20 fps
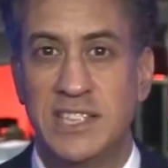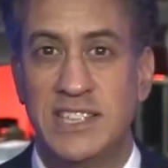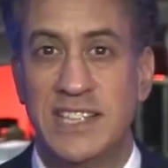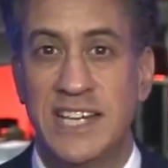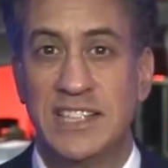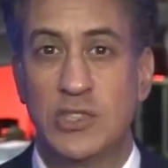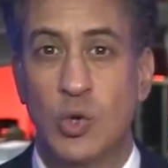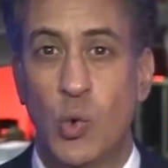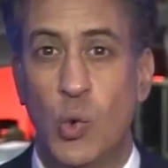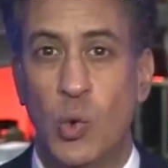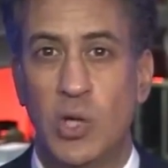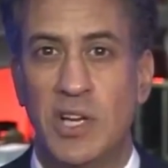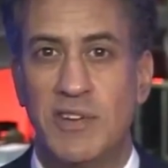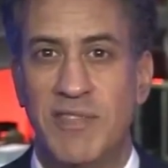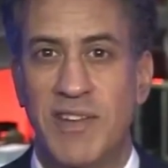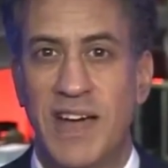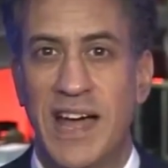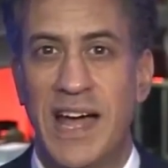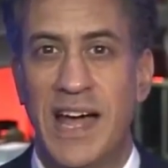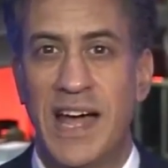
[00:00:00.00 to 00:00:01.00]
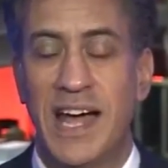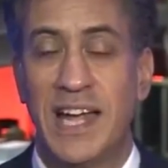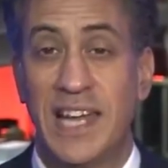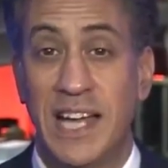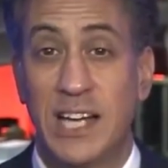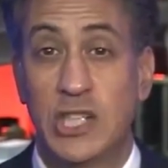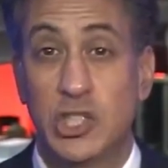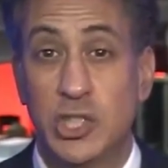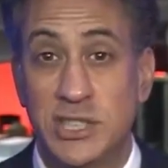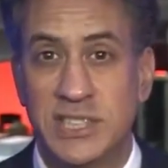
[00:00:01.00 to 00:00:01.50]
That's all of our
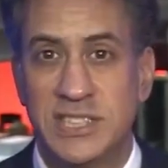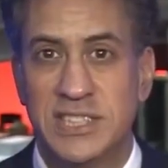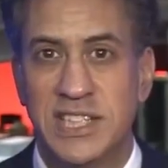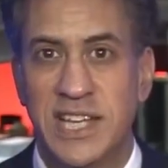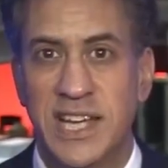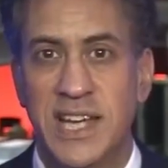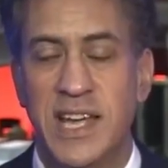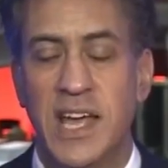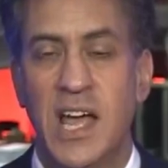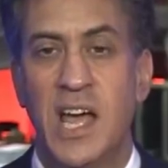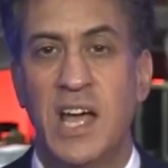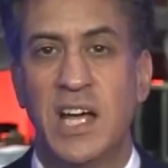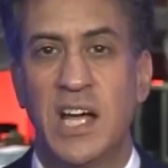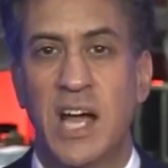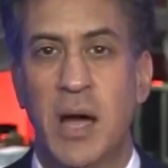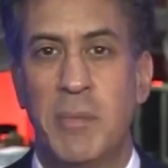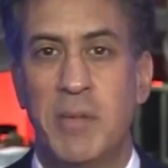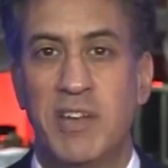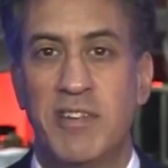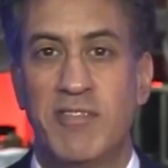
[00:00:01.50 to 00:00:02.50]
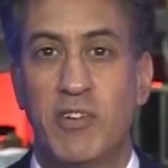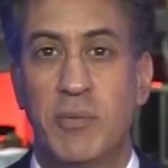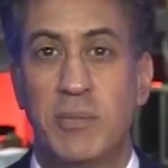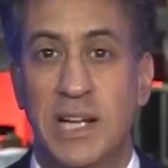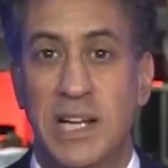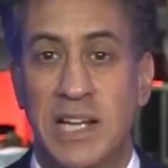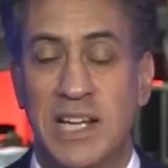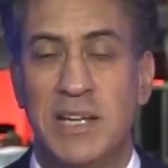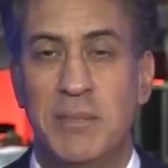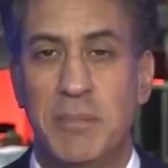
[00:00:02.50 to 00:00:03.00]
electricity coming from
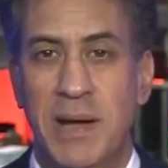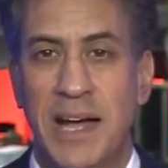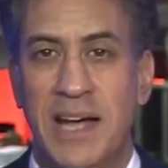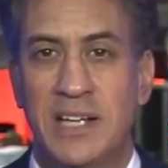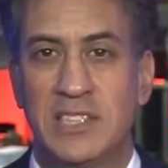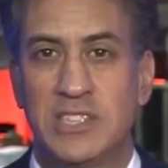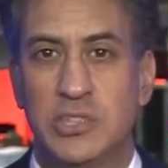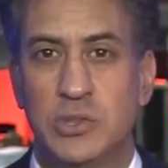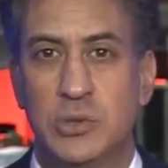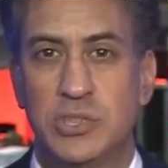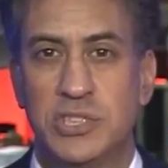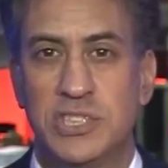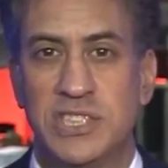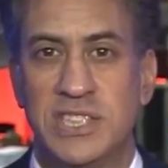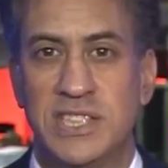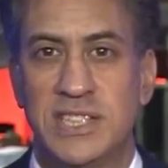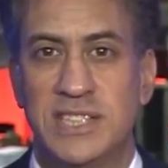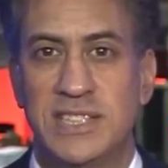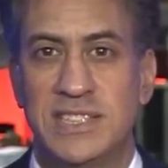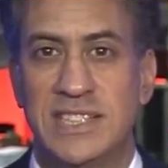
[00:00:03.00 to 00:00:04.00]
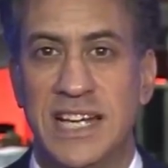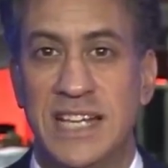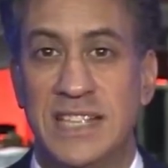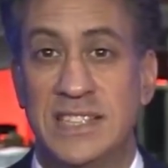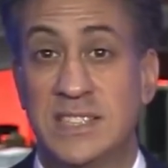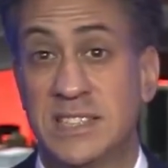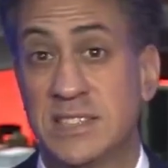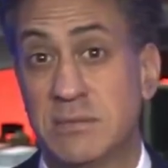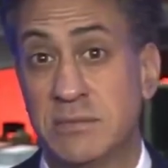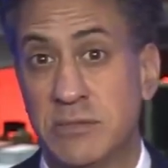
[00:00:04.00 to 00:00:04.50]
clean power sources,
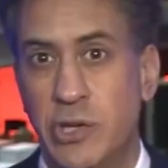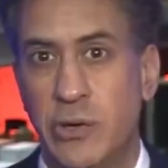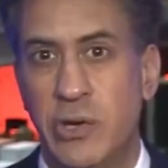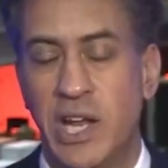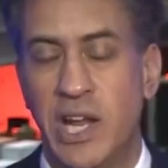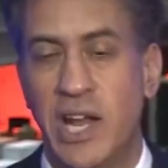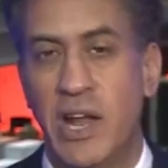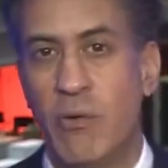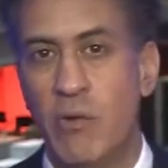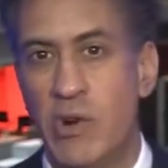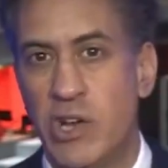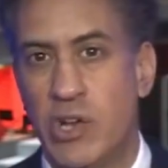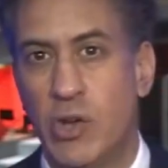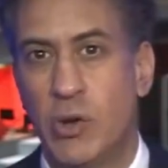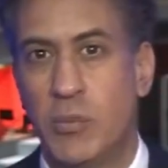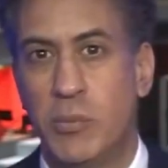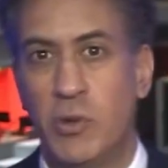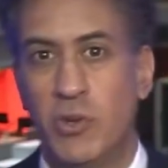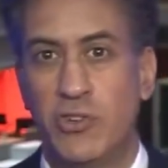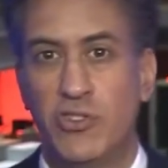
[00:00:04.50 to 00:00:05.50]
that's nuclear, renewables,